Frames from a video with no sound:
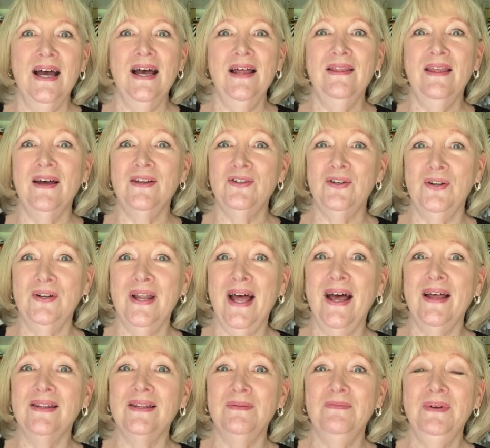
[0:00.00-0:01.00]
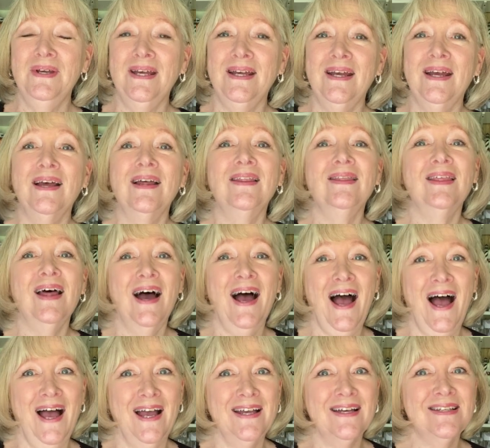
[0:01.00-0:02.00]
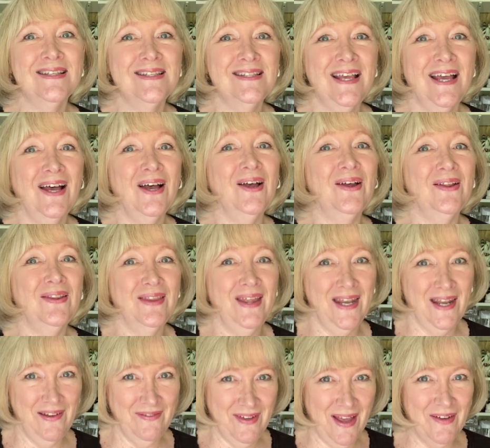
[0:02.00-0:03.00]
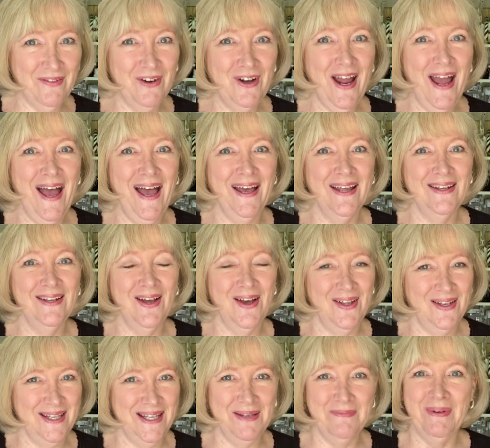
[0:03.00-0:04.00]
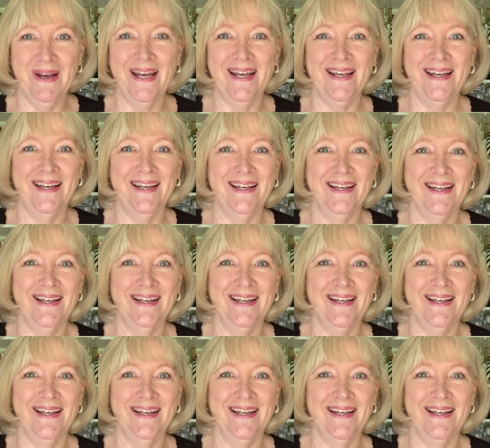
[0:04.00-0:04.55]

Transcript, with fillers: that turned out to be the highest sale that I've ever had on eBay.